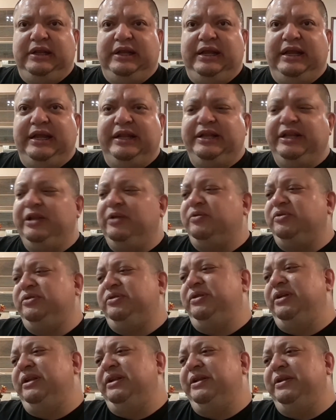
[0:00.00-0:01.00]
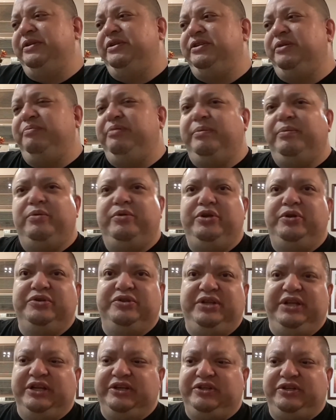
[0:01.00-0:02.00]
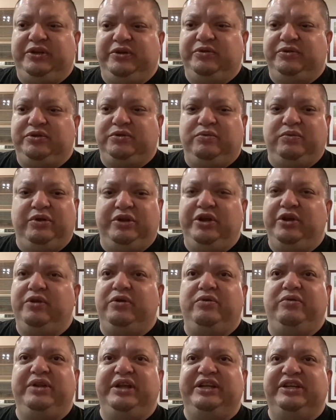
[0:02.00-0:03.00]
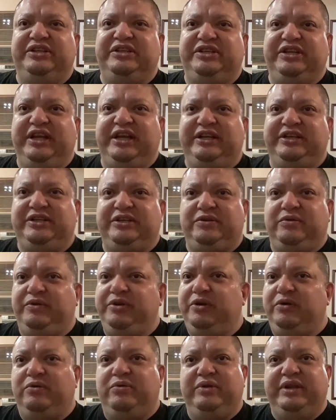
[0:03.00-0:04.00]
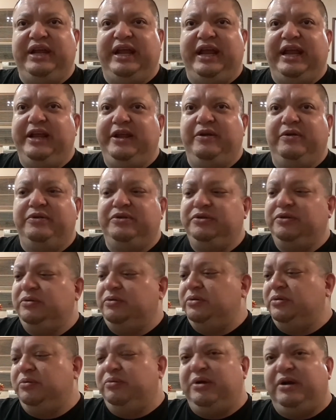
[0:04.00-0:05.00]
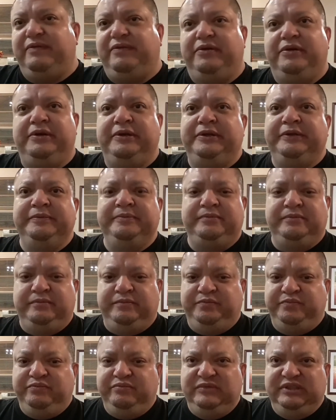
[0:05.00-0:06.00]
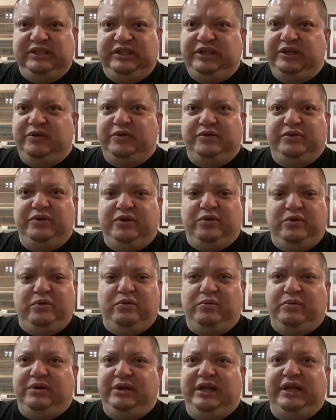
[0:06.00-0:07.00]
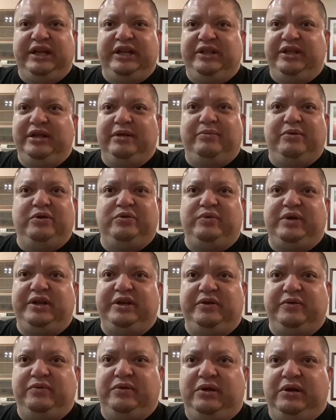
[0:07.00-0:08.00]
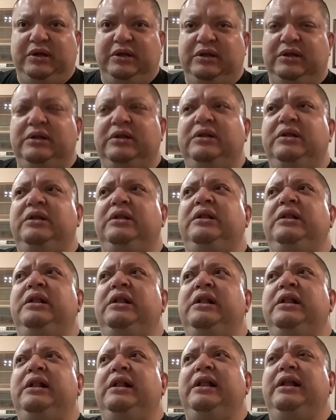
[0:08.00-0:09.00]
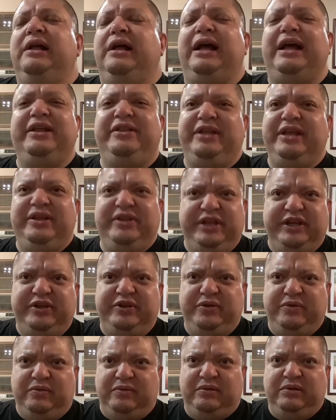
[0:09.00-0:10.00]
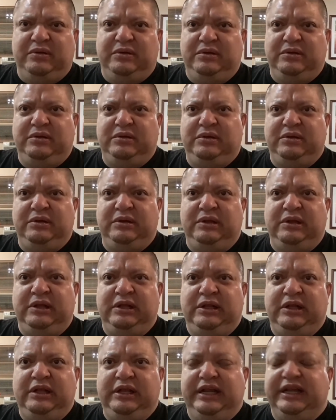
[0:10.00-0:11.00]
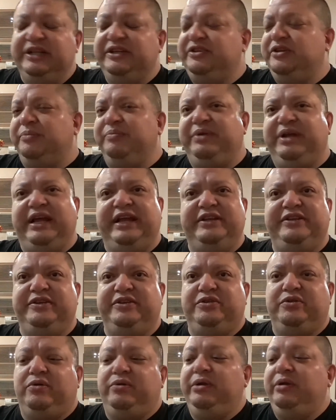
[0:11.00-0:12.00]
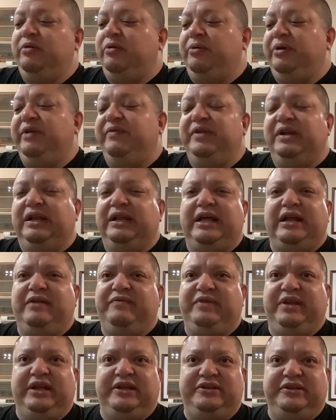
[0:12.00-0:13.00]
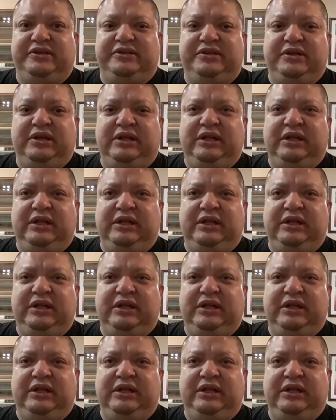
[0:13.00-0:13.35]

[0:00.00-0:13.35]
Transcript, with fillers: And then and then some people use the excuse, well, you're only six or you're only eight years old or whatever. You don't know anything about right and wrong I think they do in some cases or, or even a lot of cases.